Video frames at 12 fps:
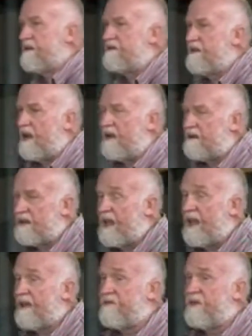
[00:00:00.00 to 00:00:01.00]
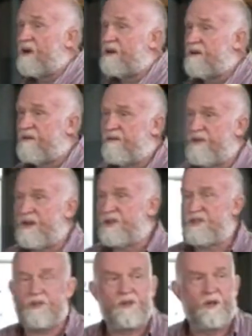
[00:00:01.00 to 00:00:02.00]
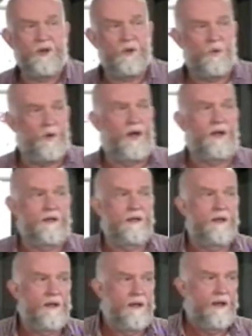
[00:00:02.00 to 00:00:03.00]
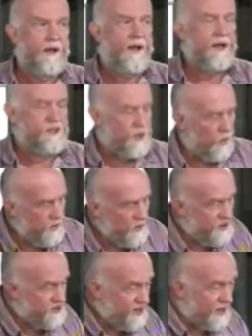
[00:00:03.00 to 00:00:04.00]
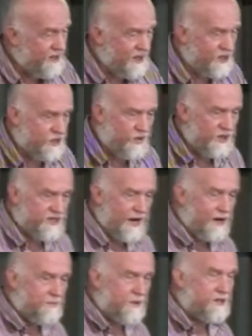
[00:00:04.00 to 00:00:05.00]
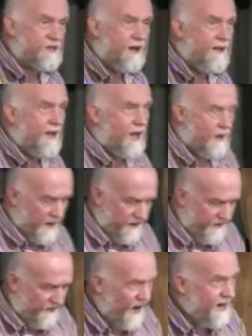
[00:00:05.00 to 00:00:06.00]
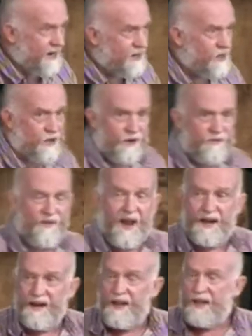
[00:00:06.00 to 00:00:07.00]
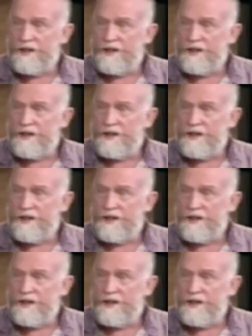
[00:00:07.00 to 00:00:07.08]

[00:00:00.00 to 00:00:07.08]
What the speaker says: death. They have not finished well. And so when we see these three statements about fighting the good fight, you